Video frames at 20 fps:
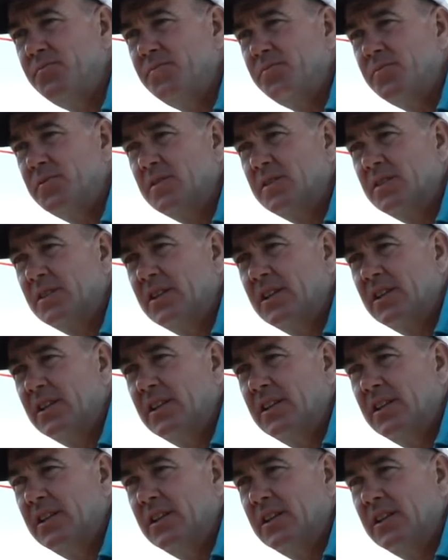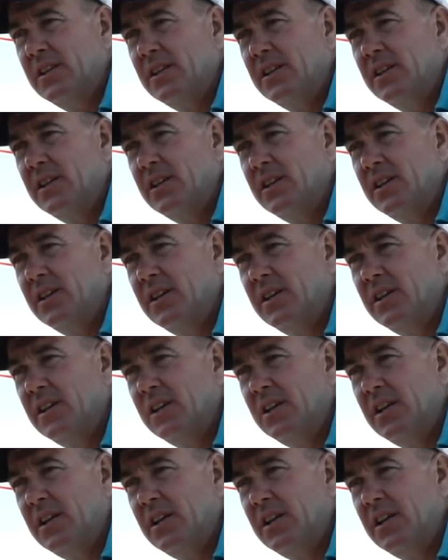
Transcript: [no speech]